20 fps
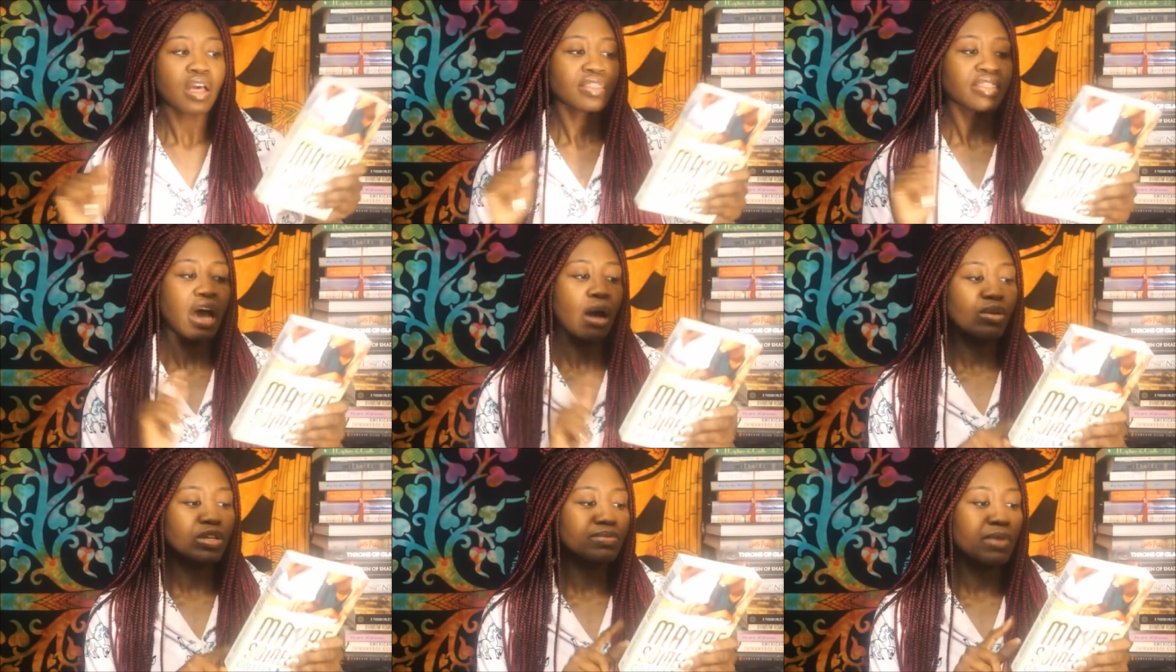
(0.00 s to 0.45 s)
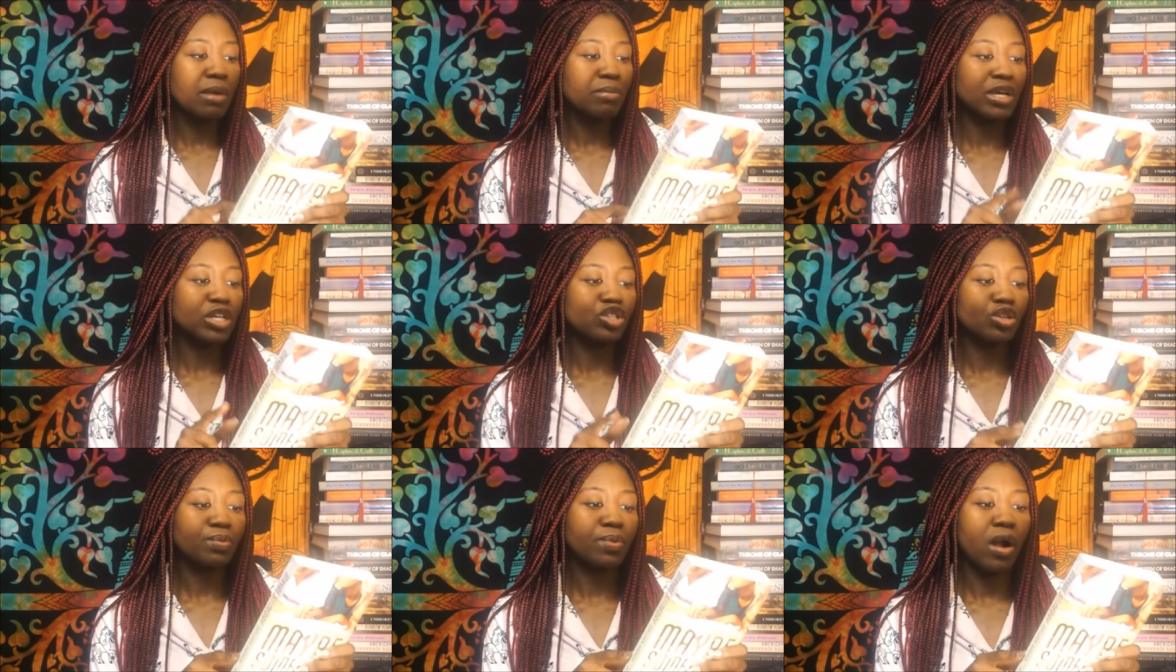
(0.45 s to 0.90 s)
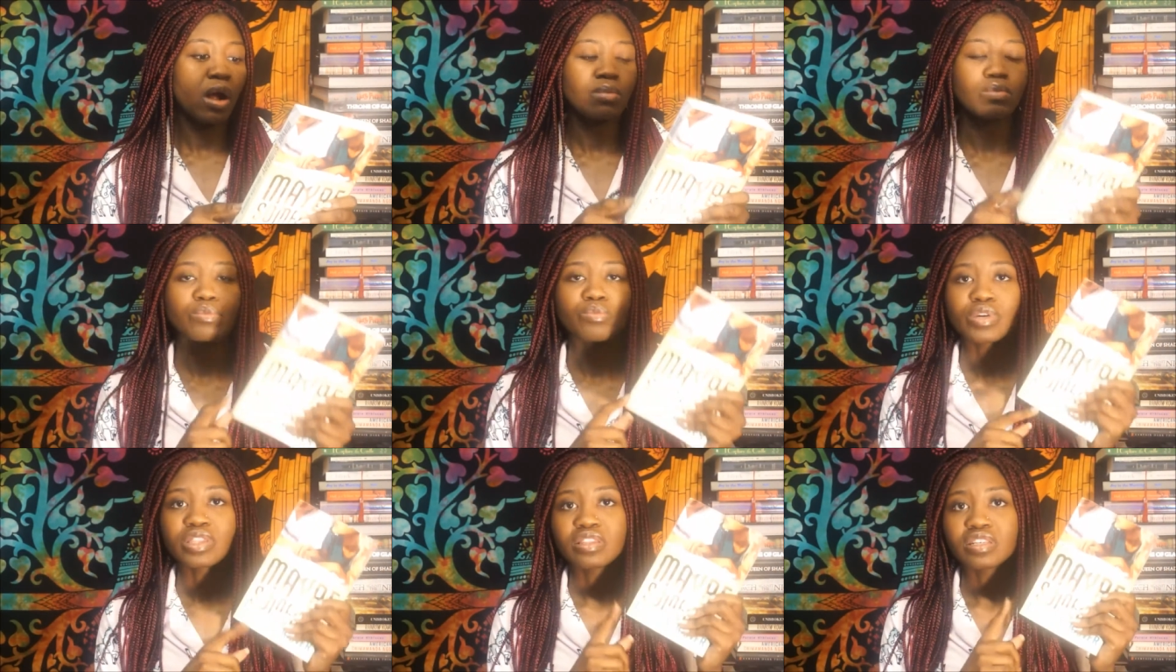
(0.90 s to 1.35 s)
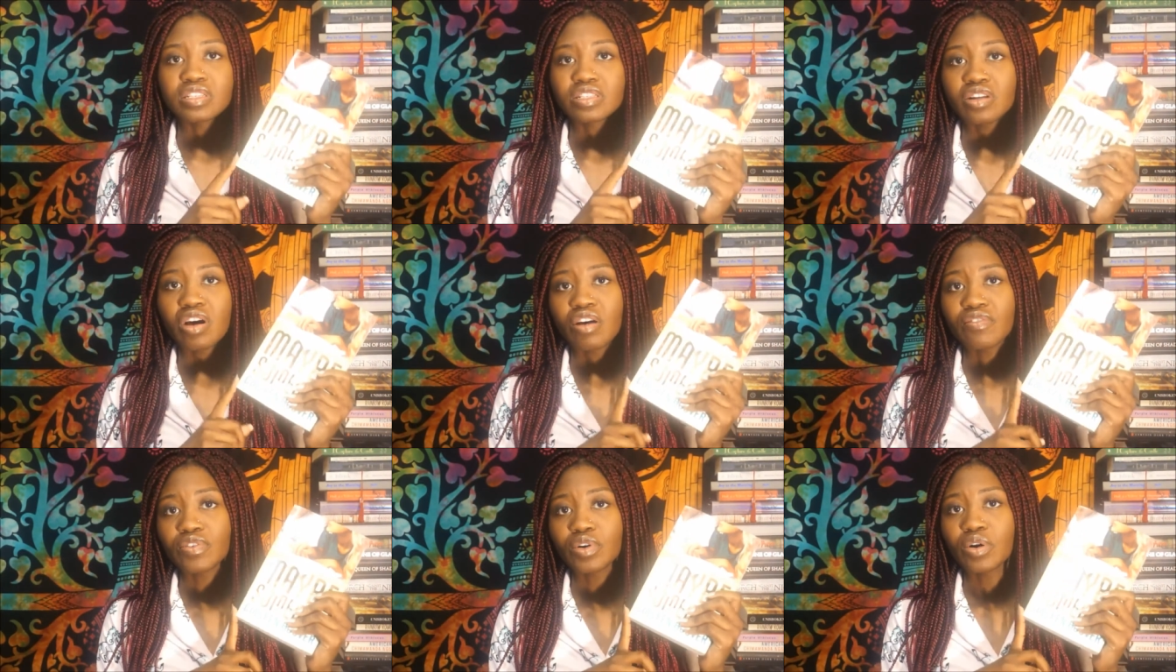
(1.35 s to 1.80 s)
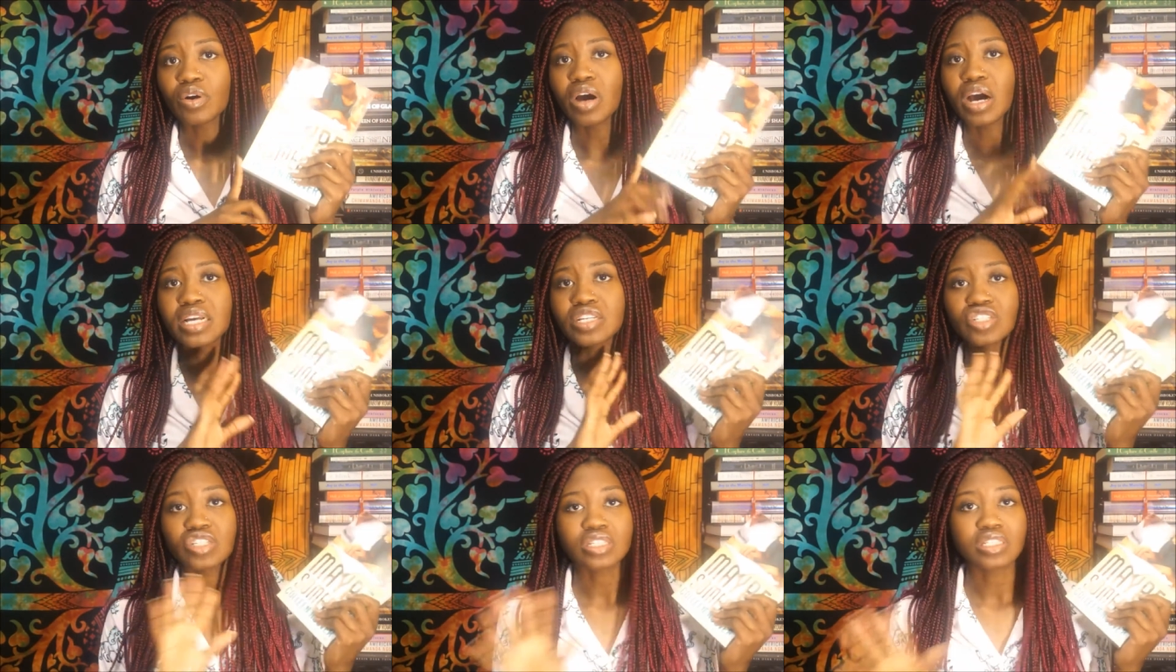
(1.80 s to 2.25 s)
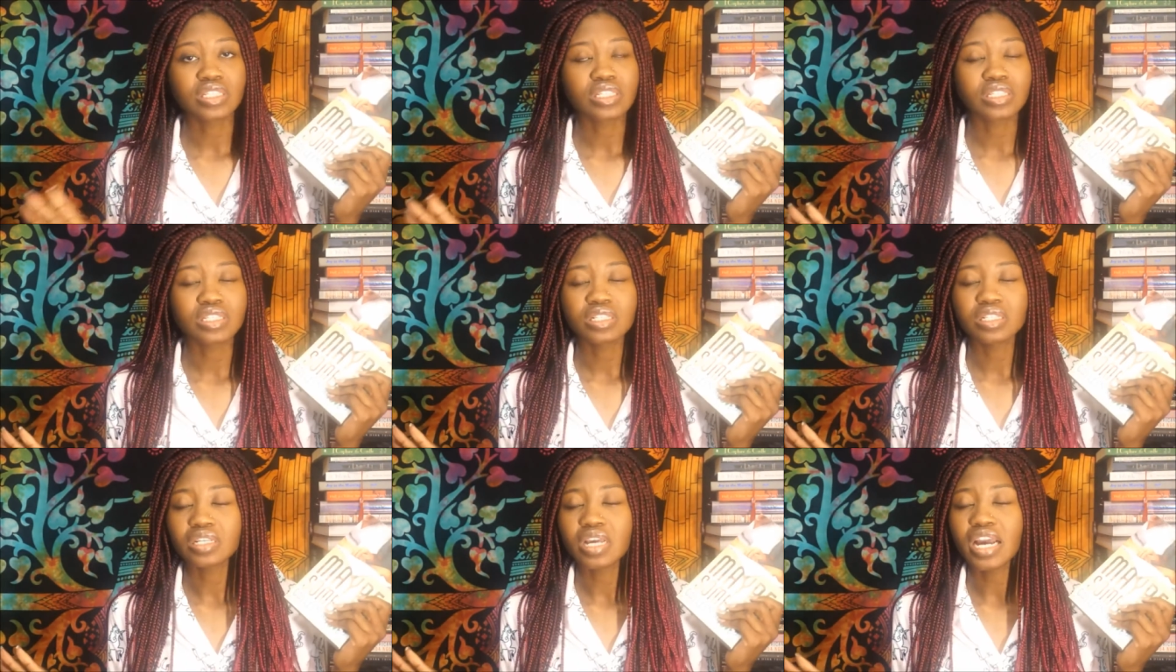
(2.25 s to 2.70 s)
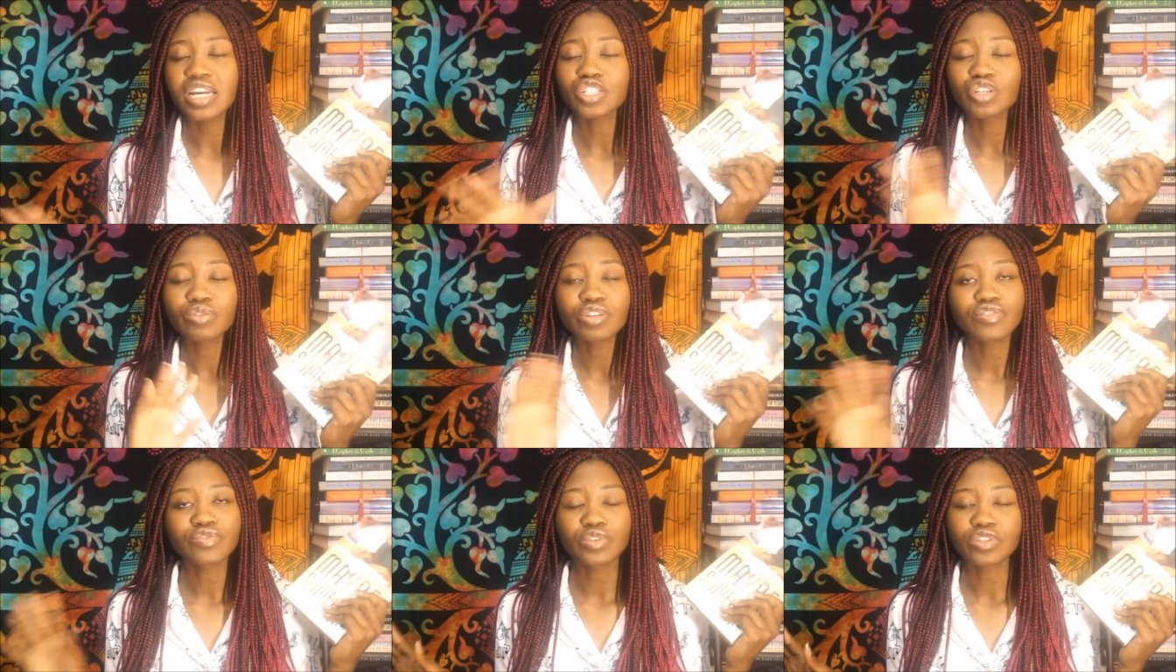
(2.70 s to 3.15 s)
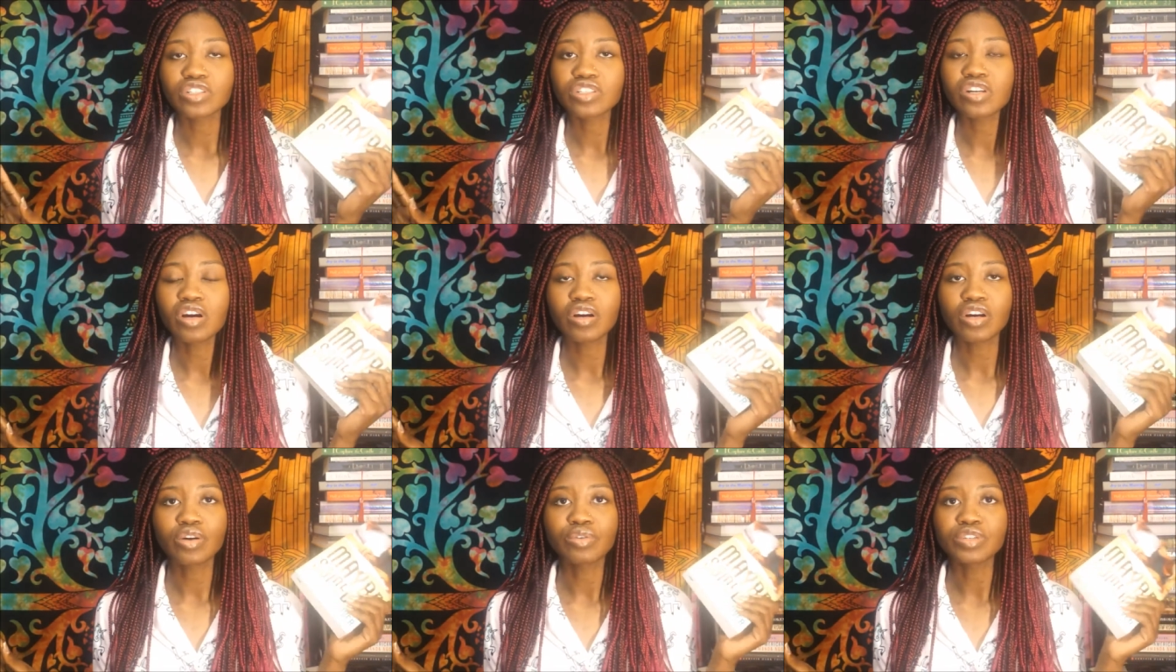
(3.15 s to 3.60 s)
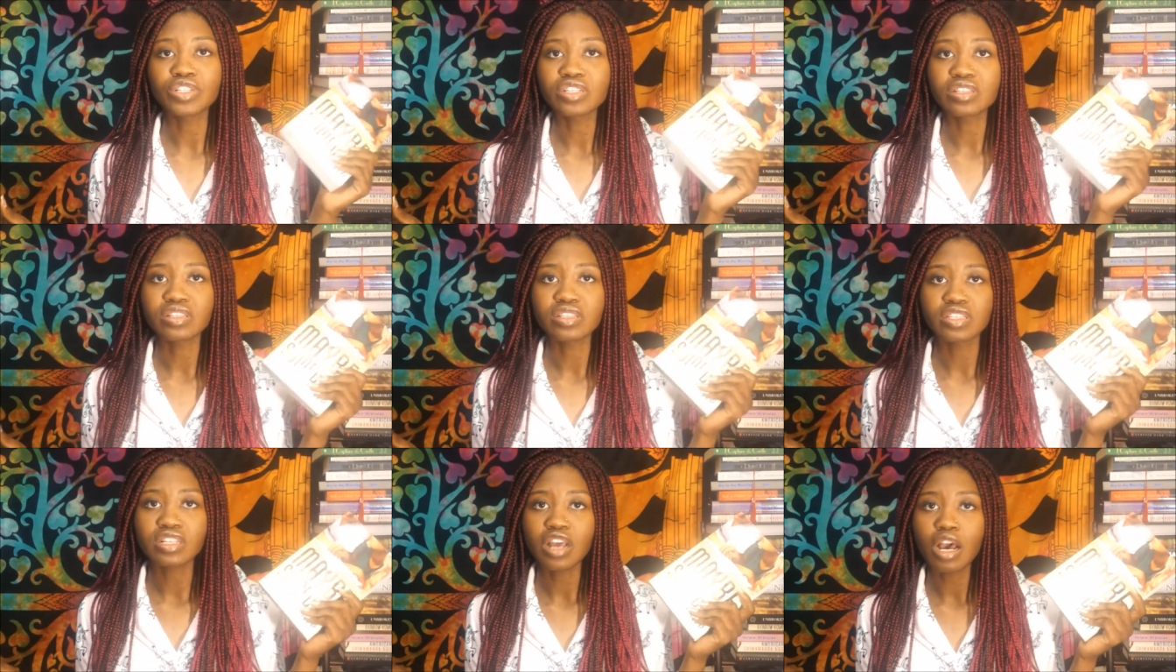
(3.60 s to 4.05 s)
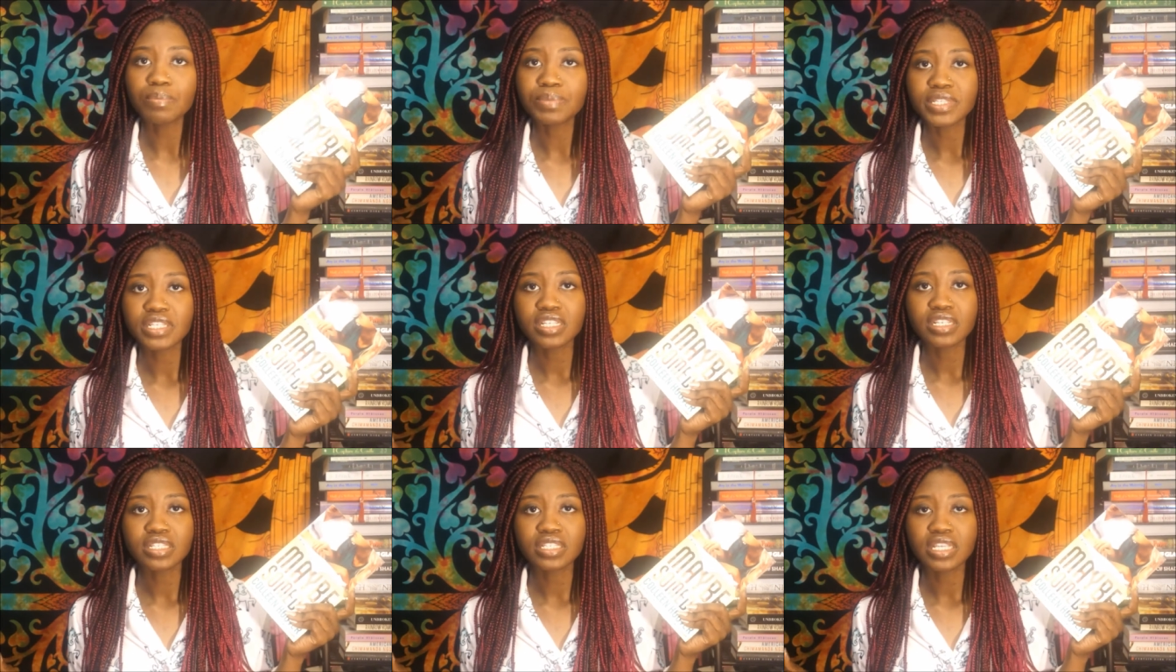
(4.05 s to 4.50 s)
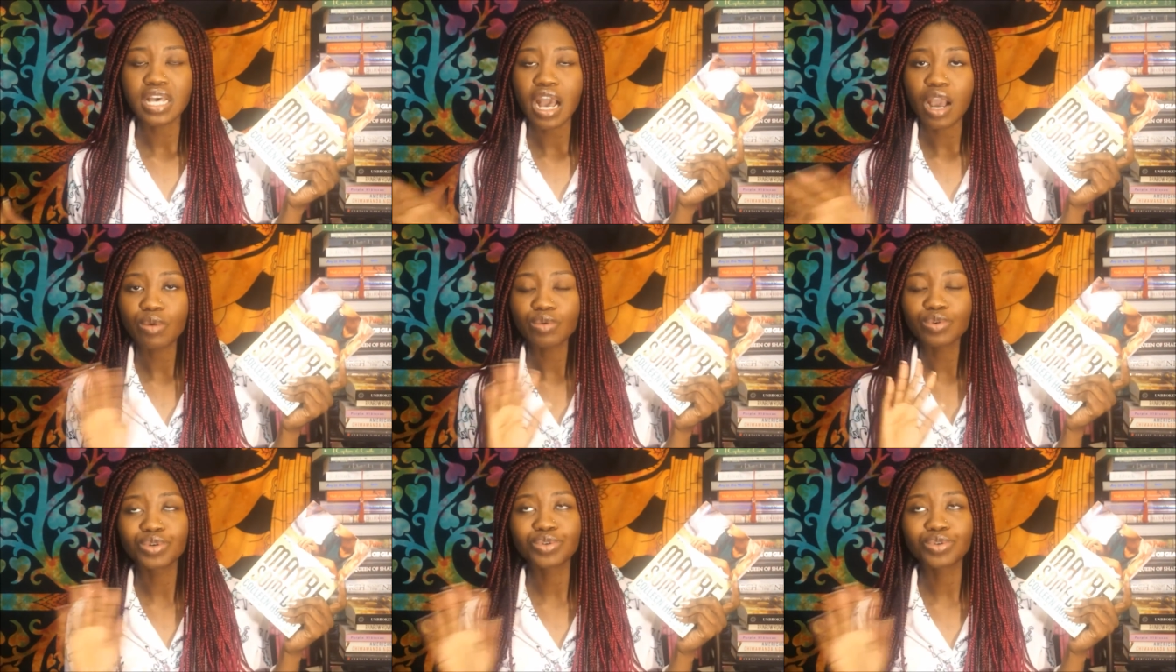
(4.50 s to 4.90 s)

That was my major problem with this novel. I just, I don't even want to go into the synopsis. I will